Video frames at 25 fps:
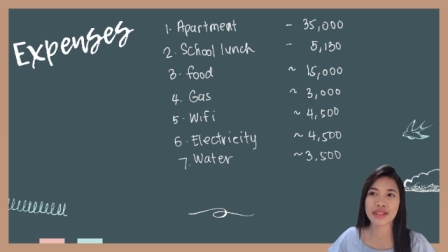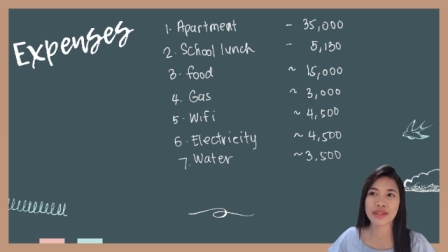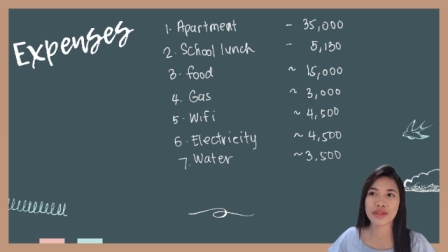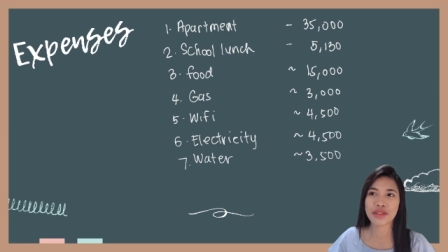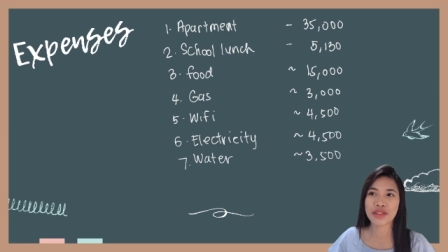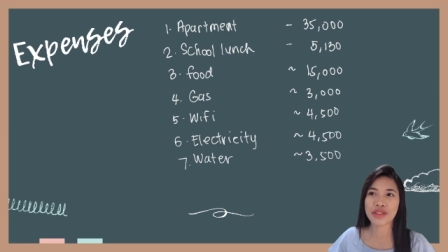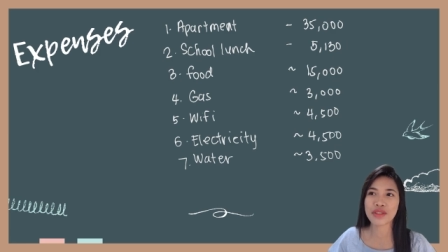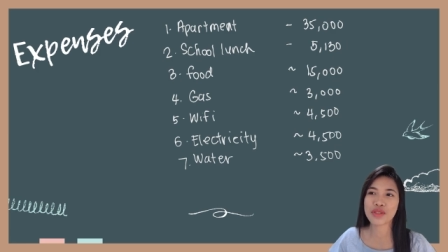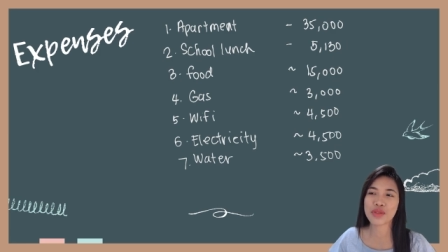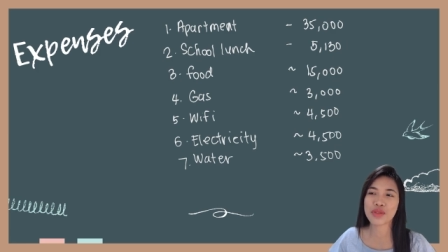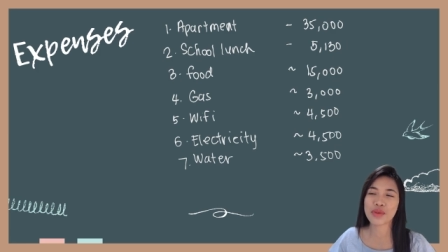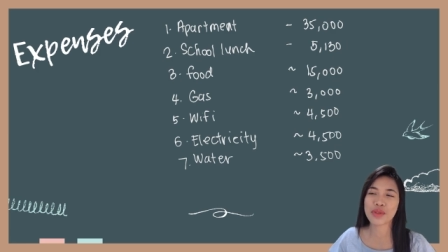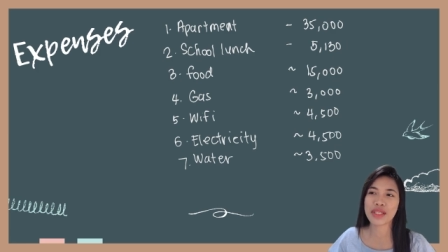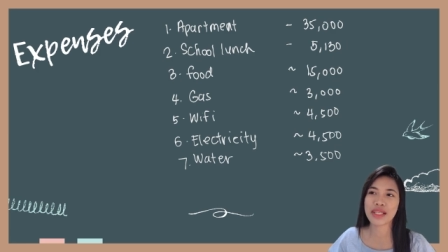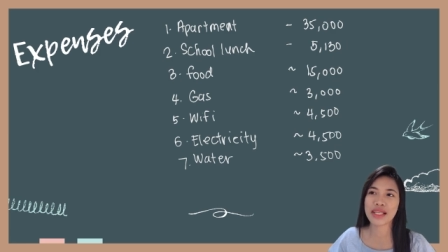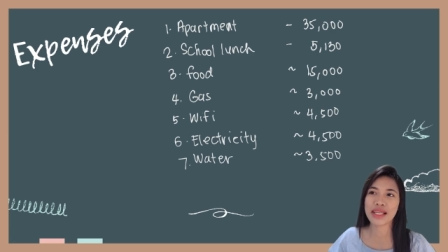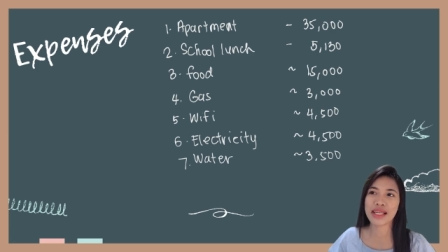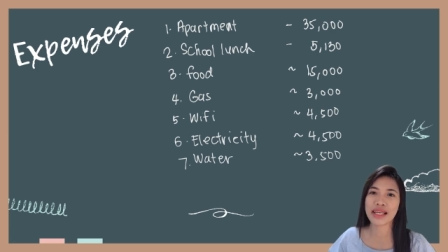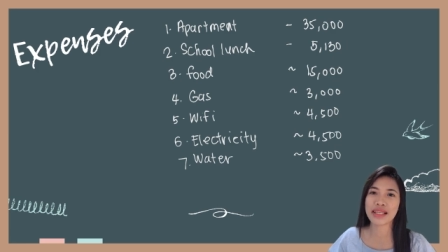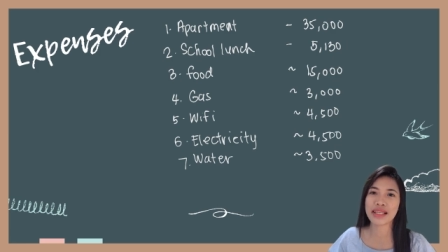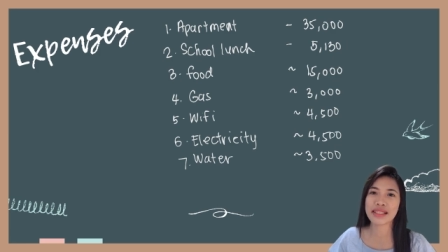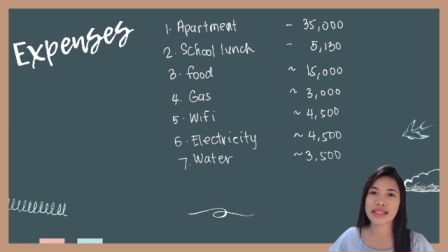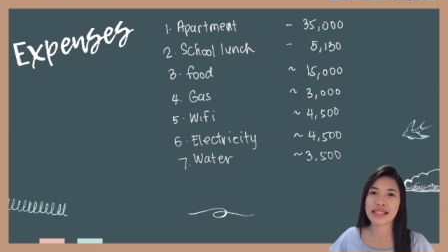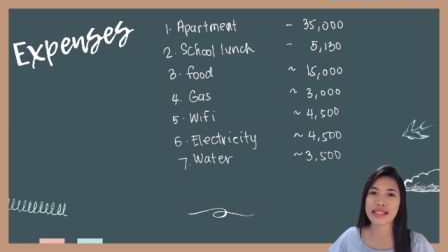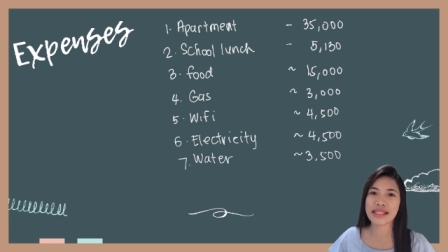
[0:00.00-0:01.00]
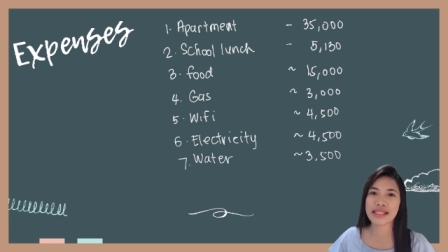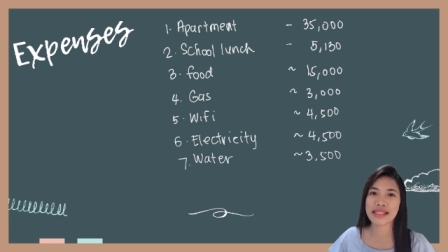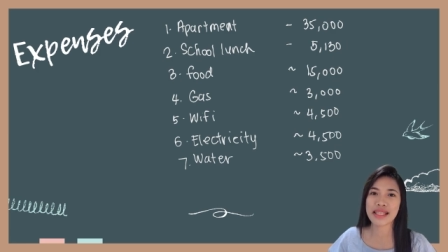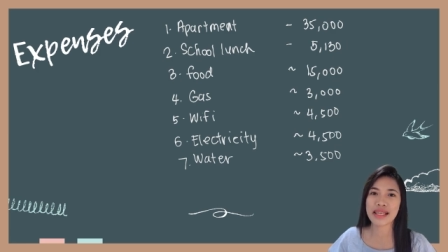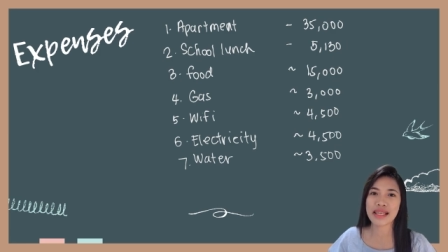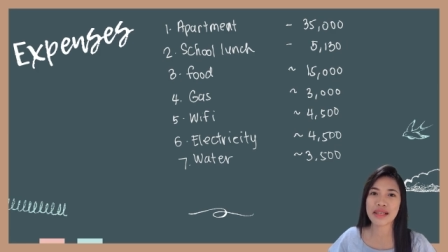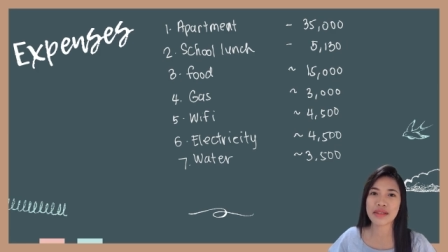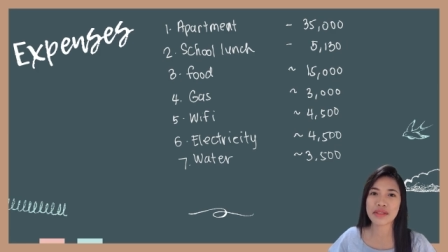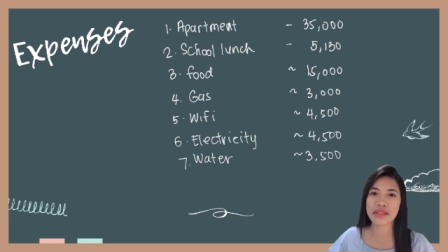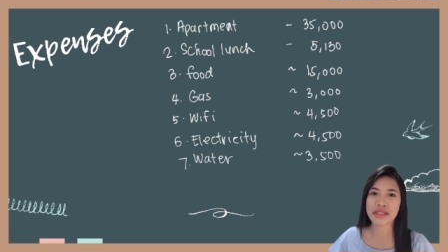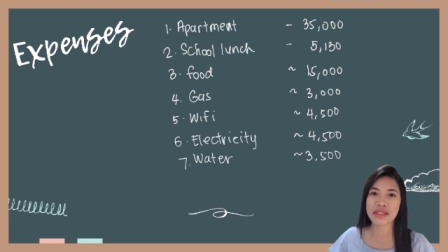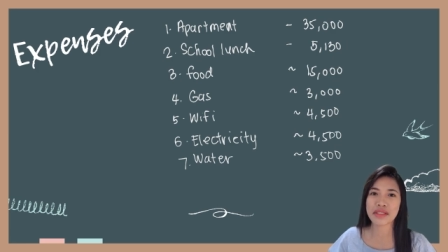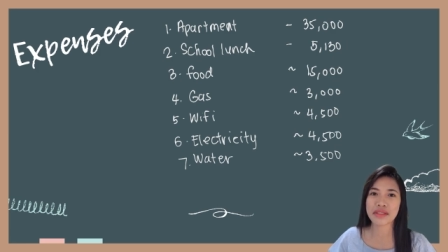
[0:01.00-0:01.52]
usually like six
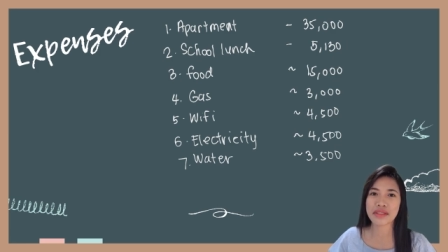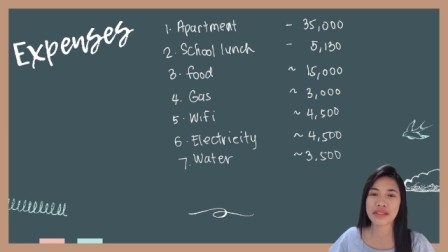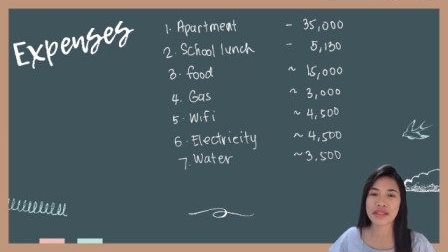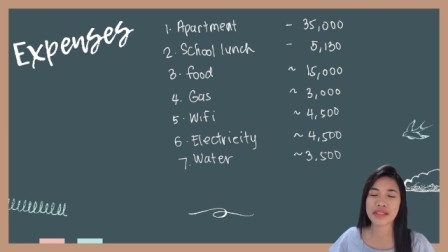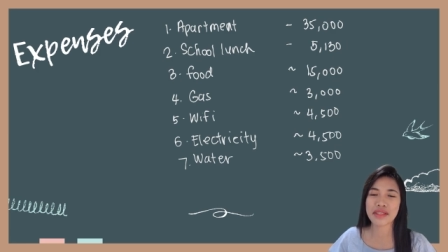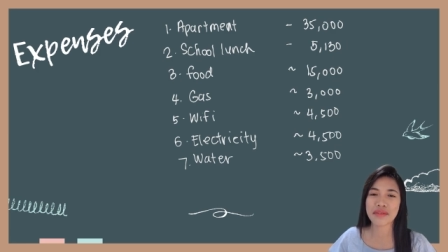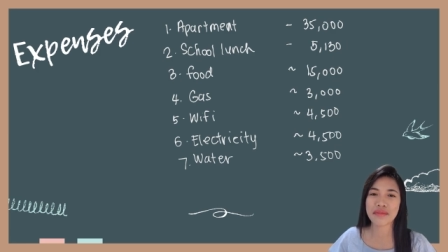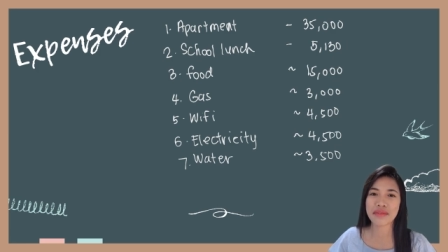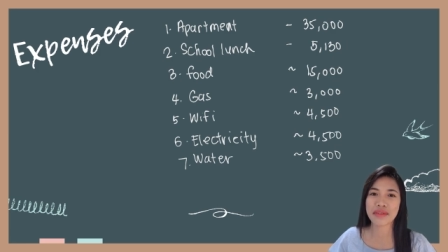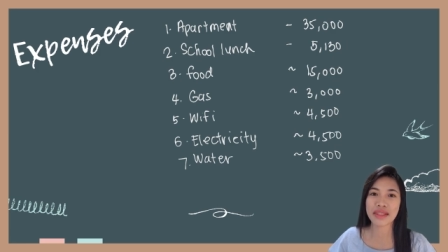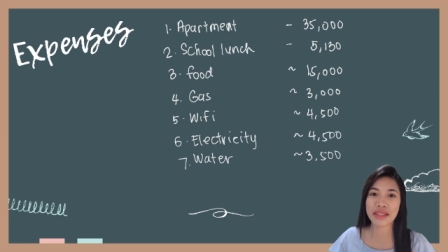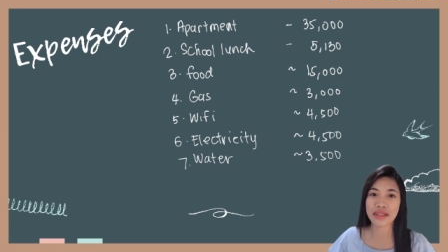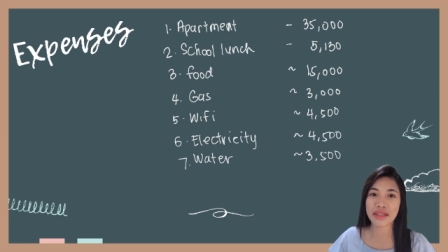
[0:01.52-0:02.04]
thousand or seven